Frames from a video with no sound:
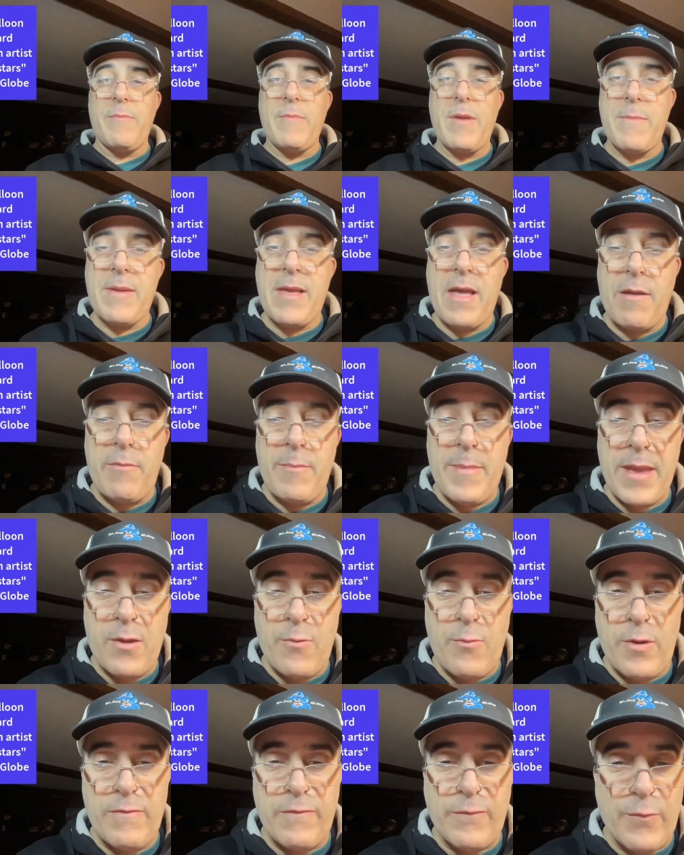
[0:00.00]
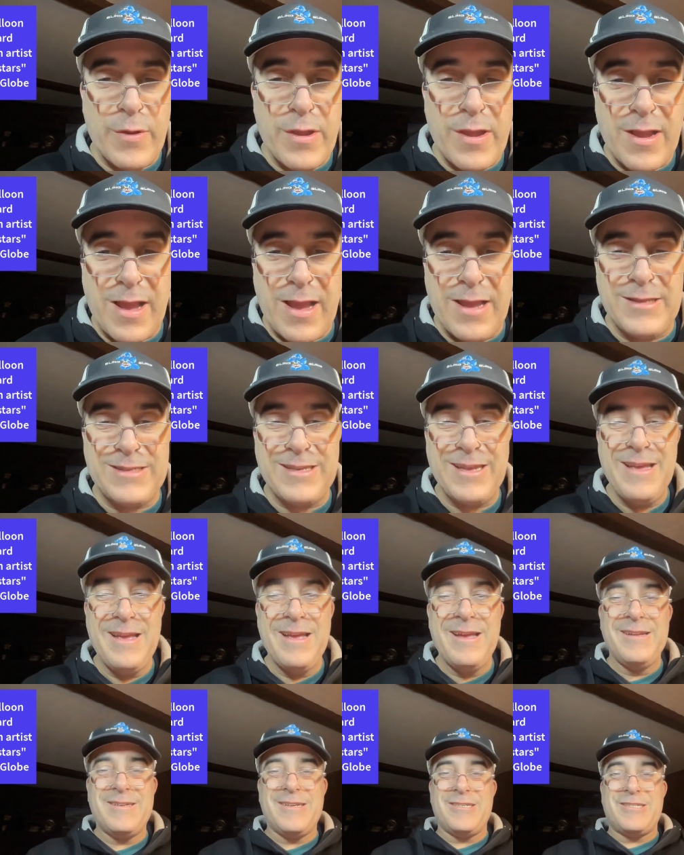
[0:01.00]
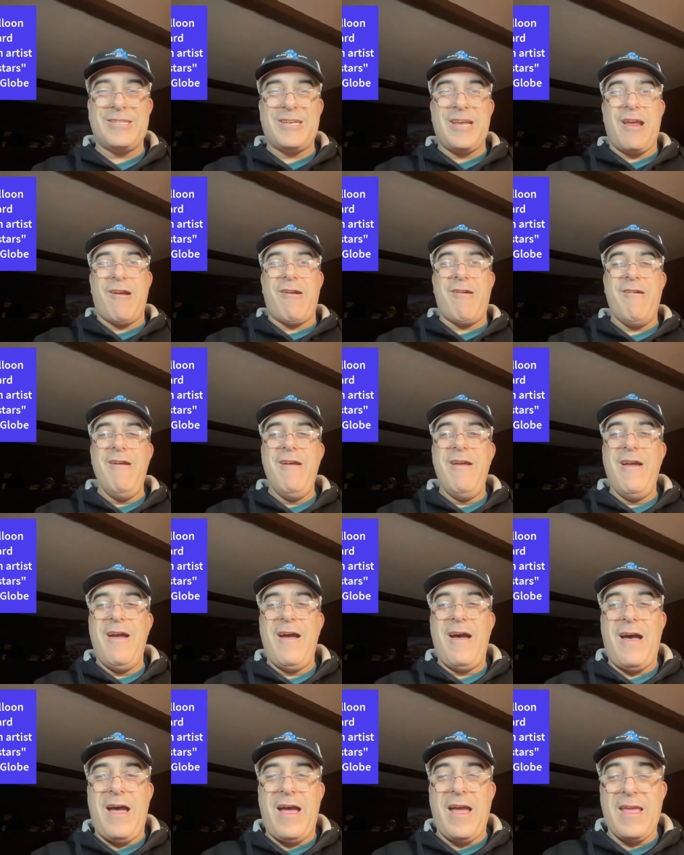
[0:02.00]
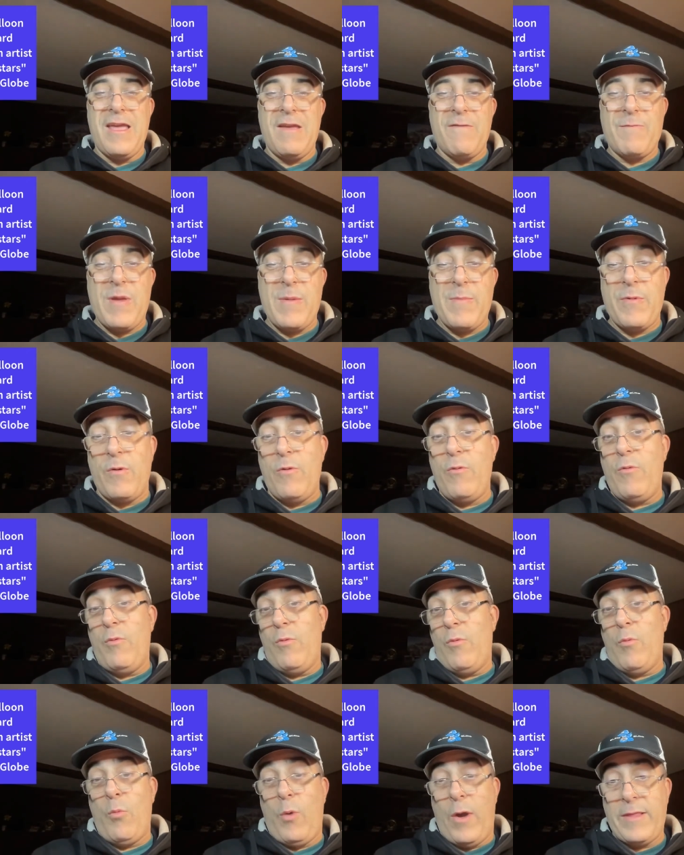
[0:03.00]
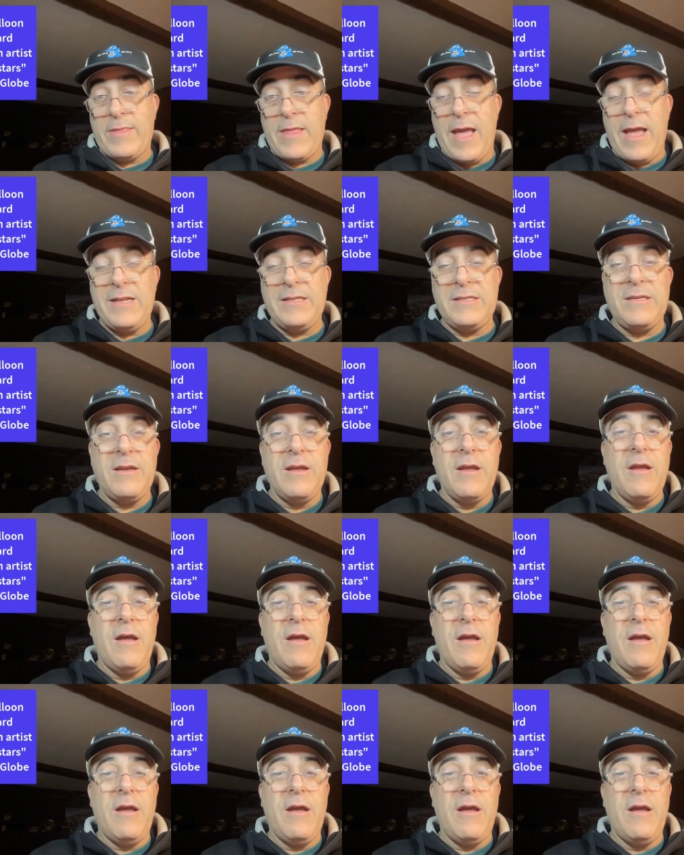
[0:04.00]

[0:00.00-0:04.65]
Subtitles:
Maybe I'll make one for you guys to share if people want that.